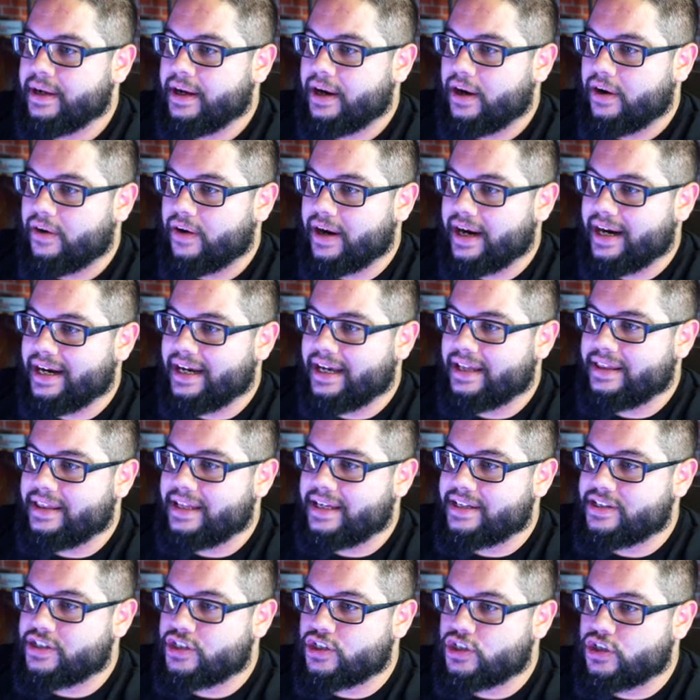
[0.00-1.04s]
All right, and
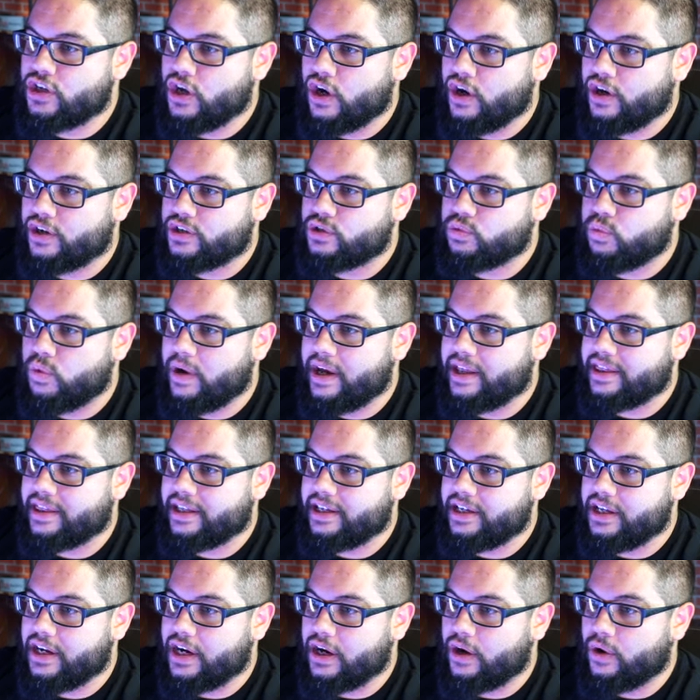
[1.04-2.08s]
this starts with,
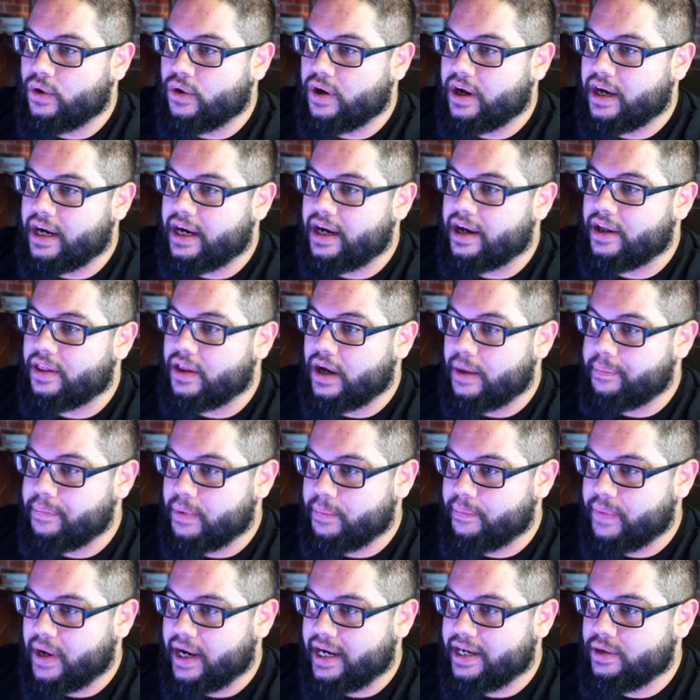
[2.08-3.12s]
you know, uh, upper
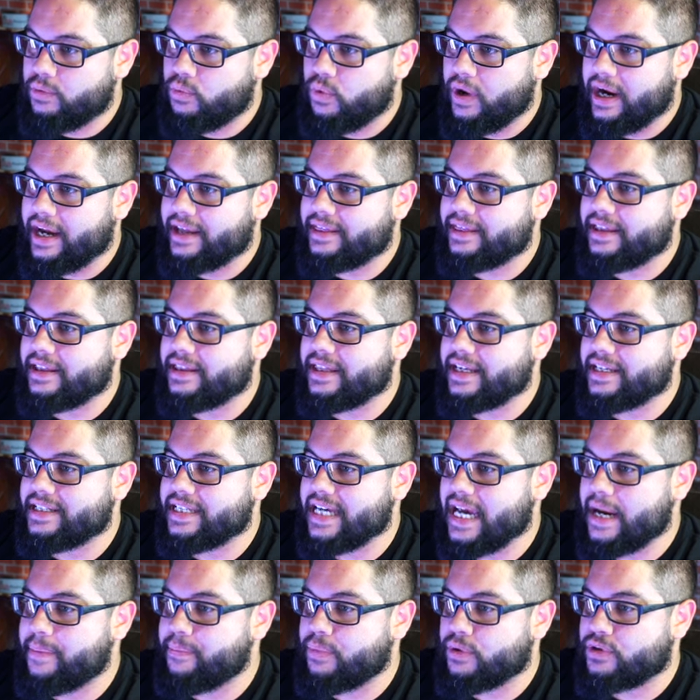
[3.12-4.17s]
body width that
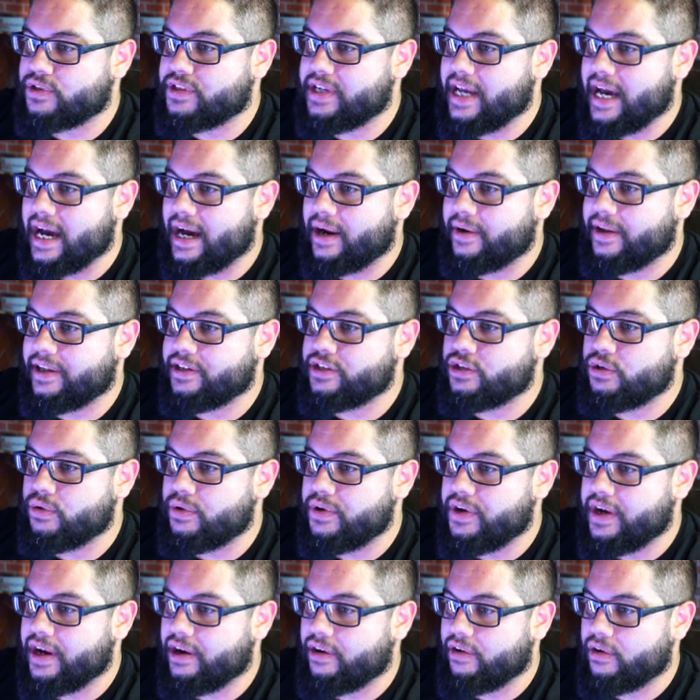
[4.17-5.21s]
tapers down into
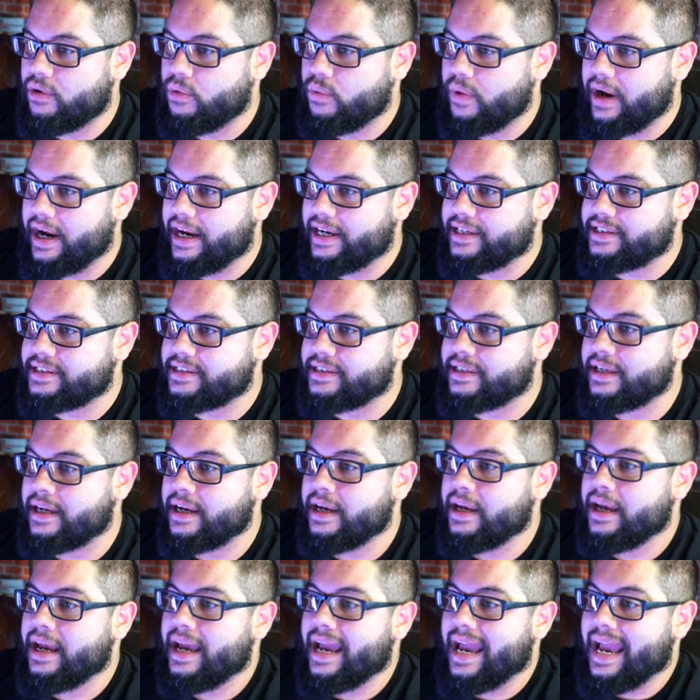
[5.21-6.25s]
a narrow waist,
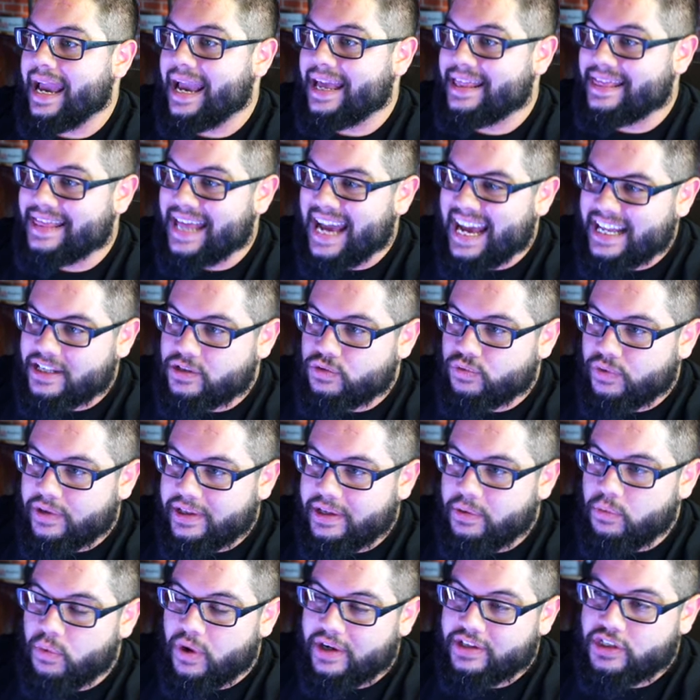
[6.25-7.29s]
and that's
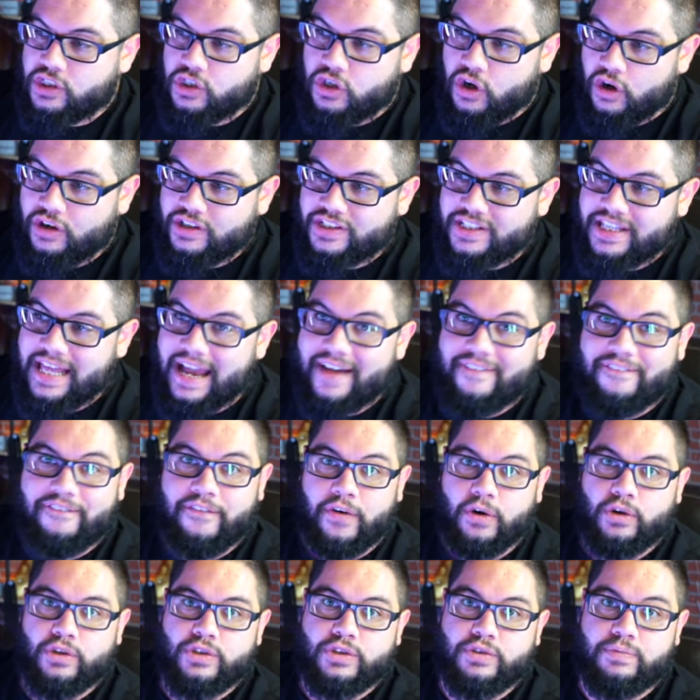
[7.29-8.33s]
really what starts that
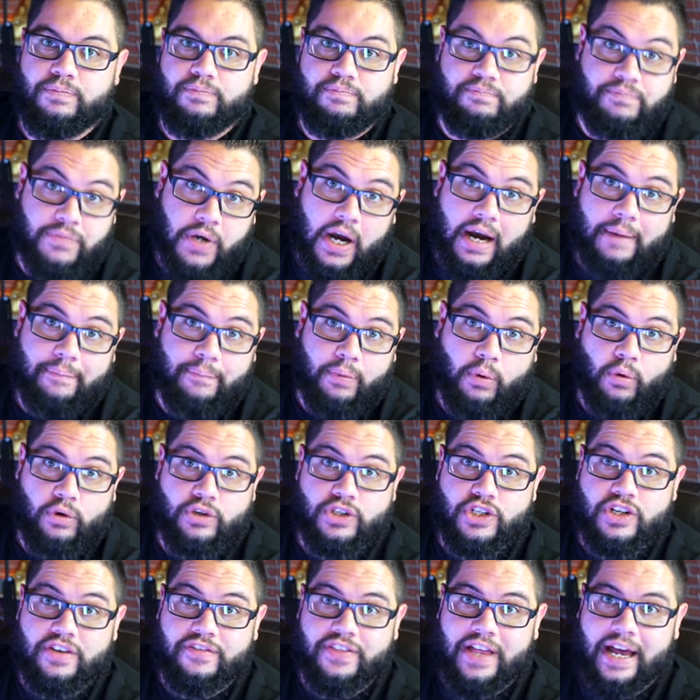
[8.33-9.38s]
first top
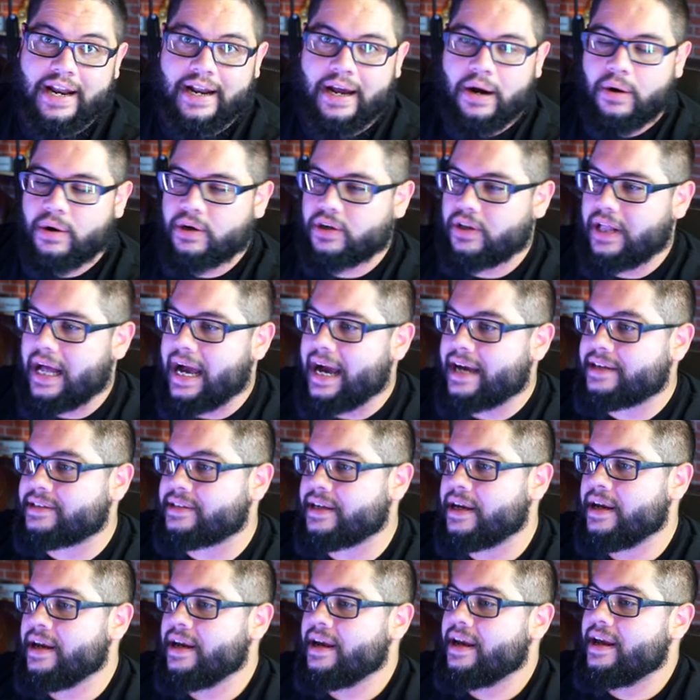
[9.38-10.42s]
portion of that
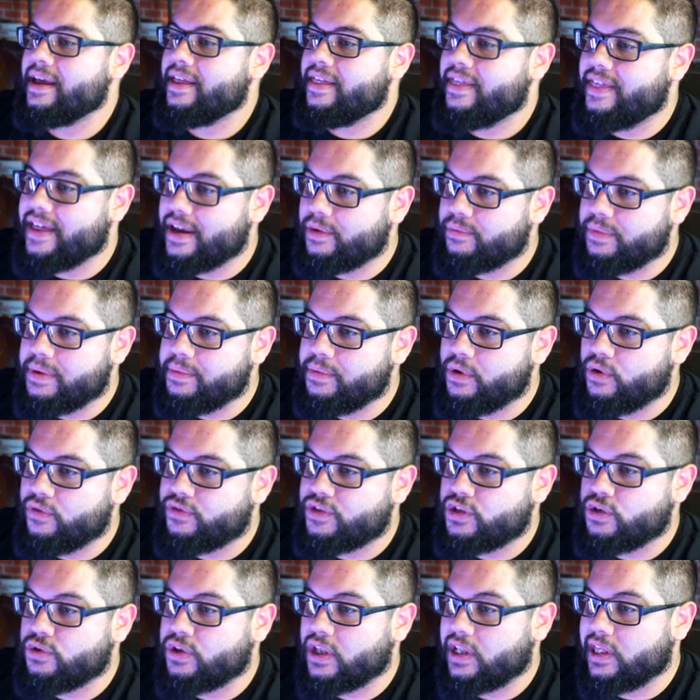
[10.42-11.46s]
hourglass. Then we move
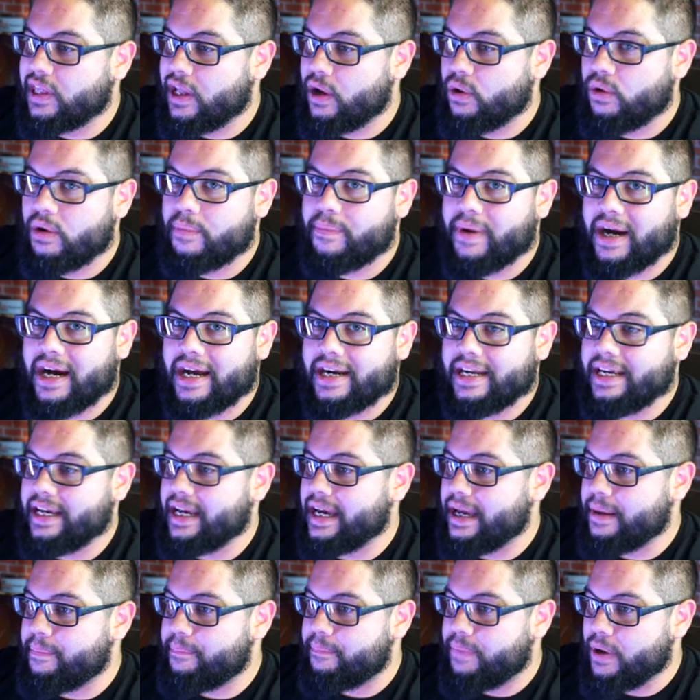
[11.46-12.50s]
to the lower body,
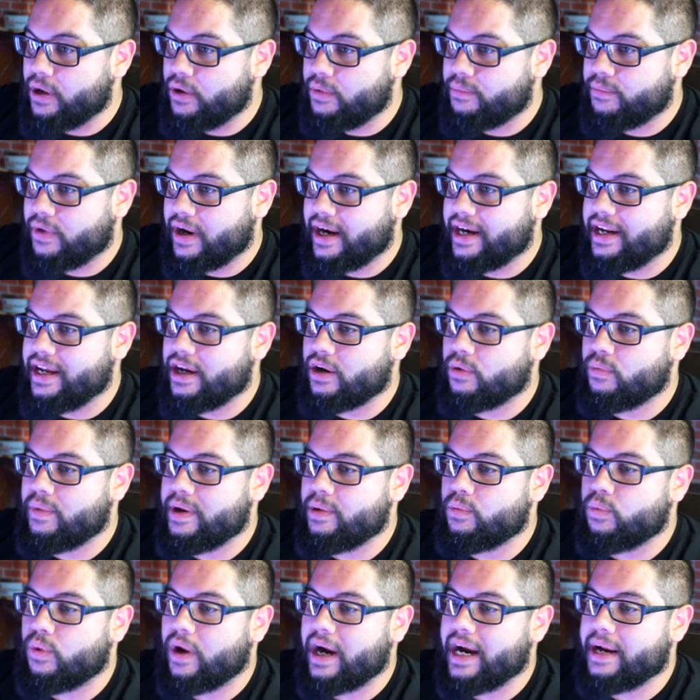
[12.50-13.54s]
and boom, right here,
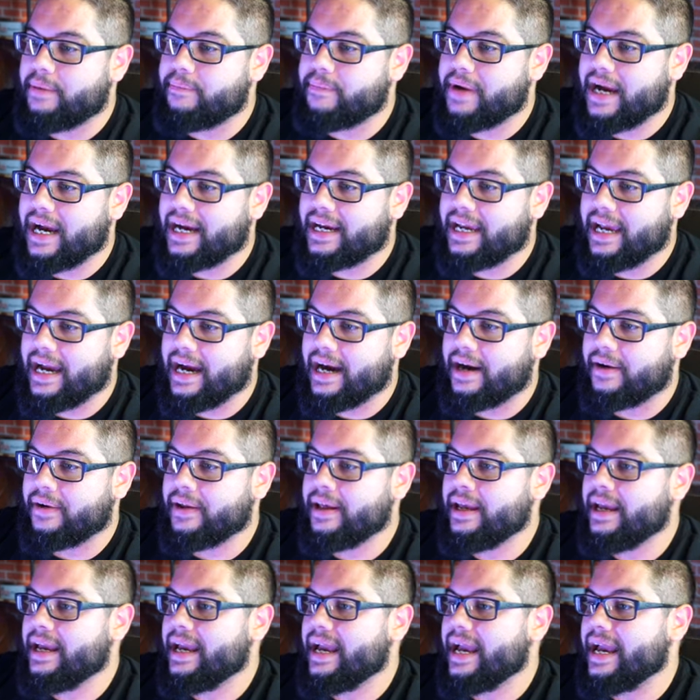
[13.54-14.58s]
we widen back out.
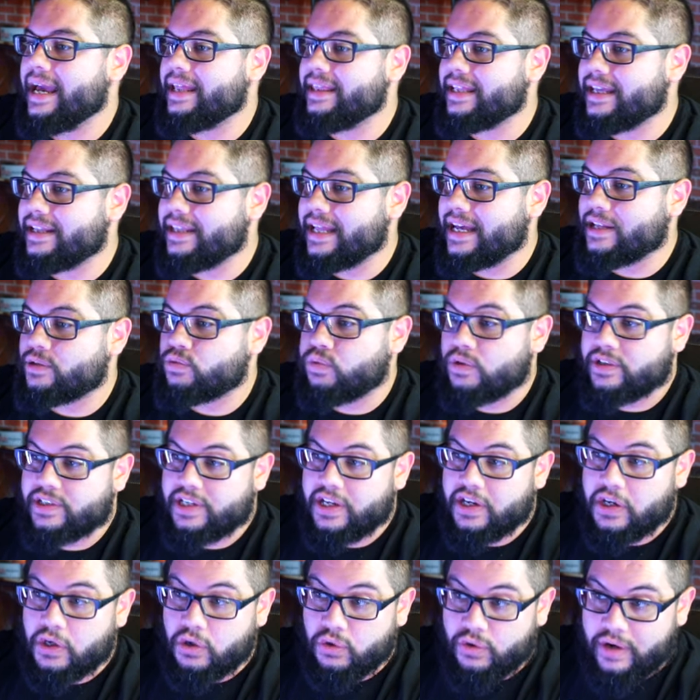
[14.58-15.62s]
And then that's what's
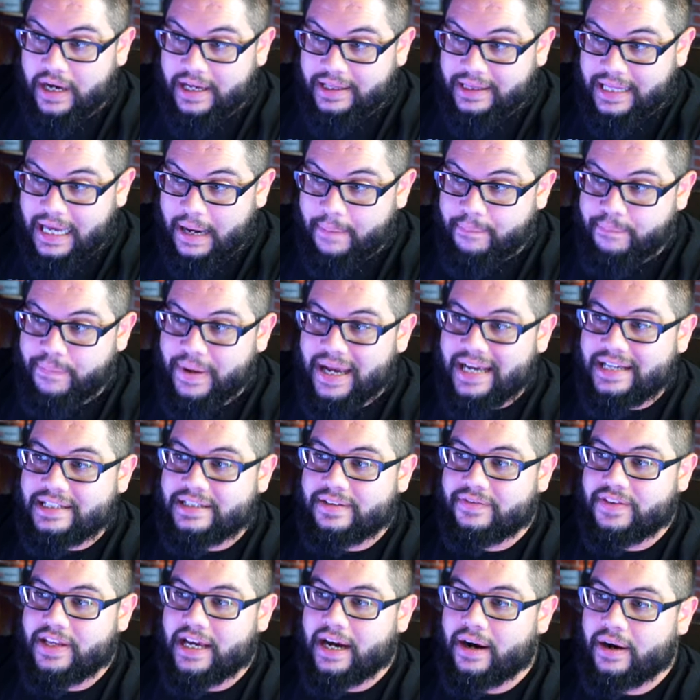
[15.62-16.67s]
gonna create that
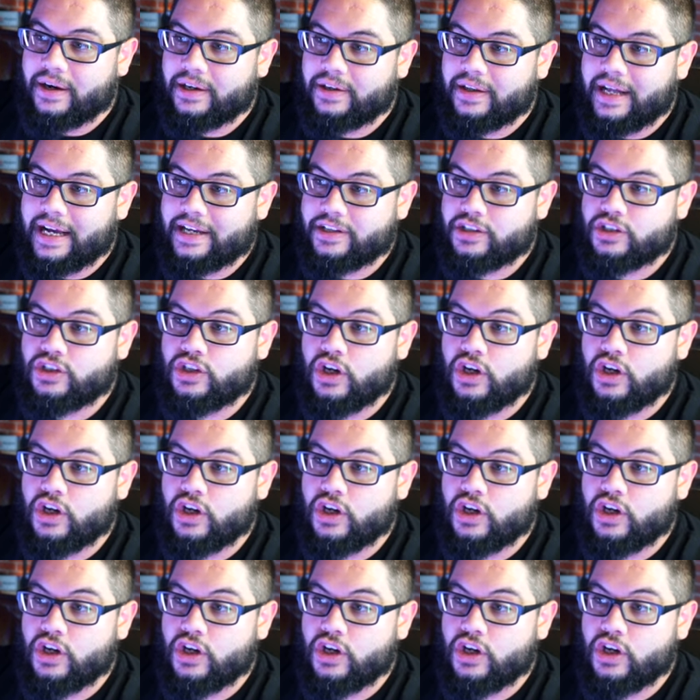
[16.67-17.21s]
base of the hourglass.